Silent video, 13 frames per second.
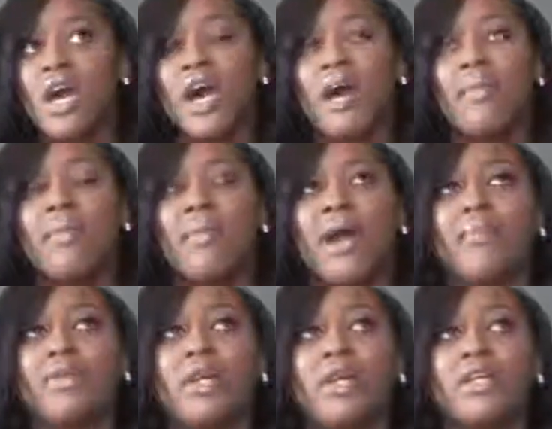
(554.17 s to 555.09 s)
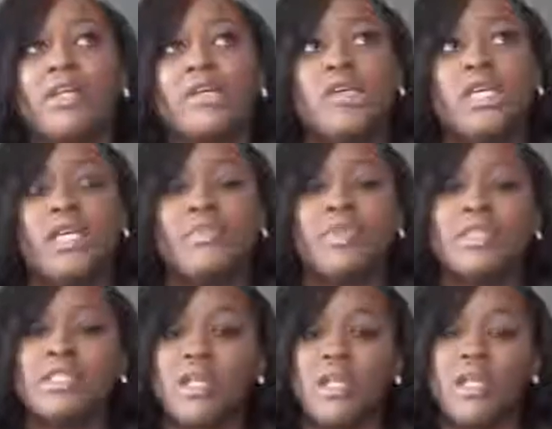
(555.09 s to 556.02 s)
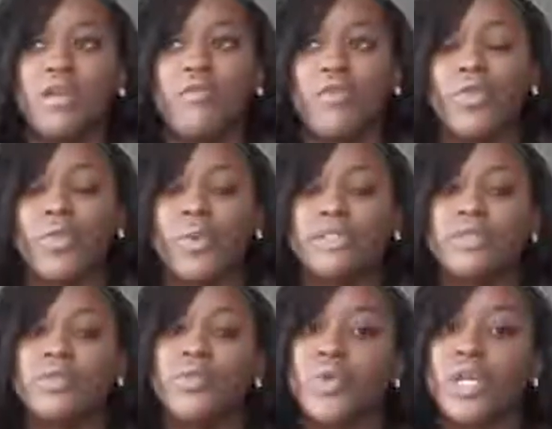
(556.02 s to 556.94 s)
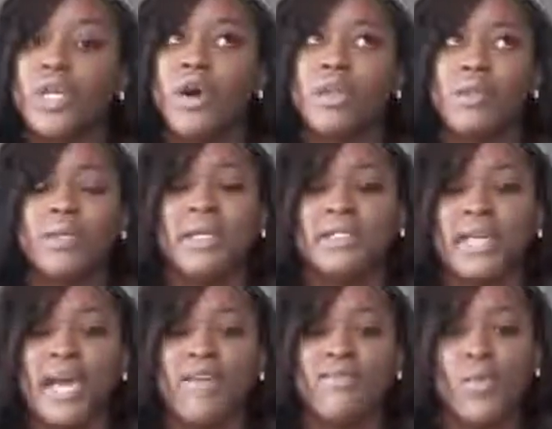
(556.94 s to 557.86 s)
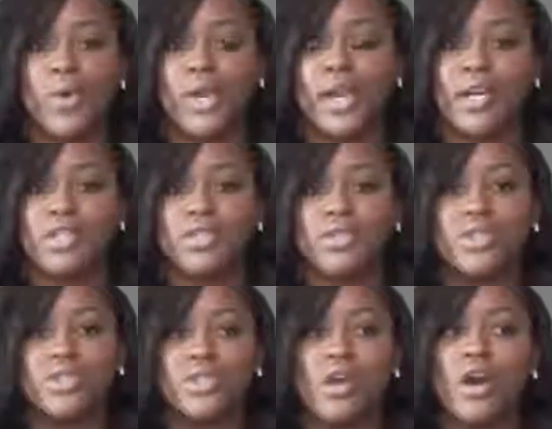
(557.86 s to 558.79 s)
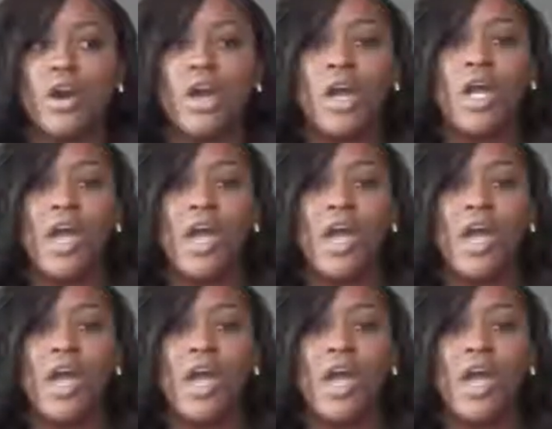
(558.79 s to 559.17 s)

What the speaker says: I'm probably going to keep this in for the rest of the week only because I have more hair to install.